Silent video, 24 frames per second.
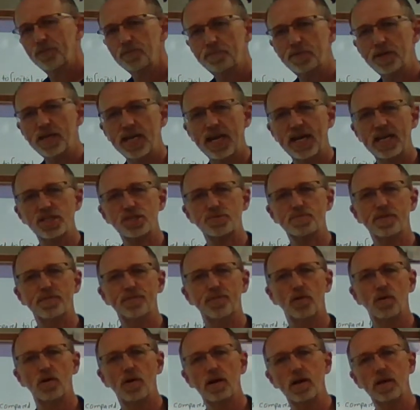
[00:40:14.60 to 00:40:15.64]
for pH
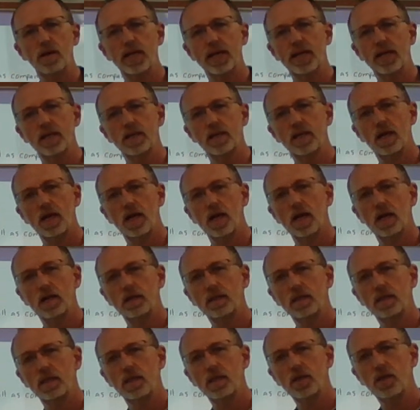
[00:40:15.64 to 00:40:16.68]
before in
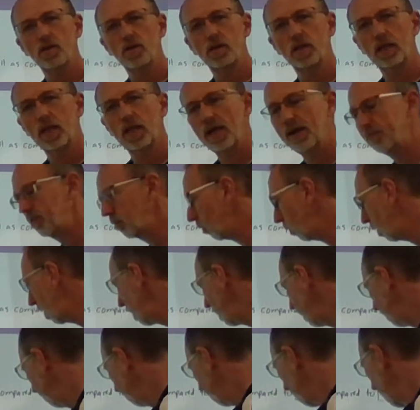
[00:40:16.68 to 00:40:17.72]
unit
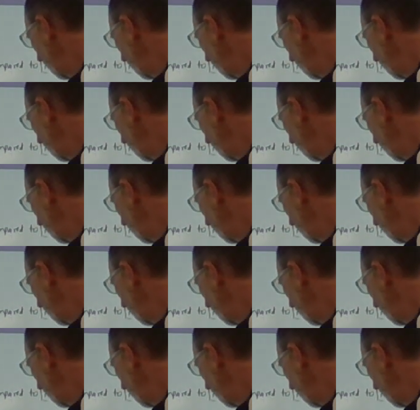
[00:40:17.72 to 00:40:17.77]
11.1.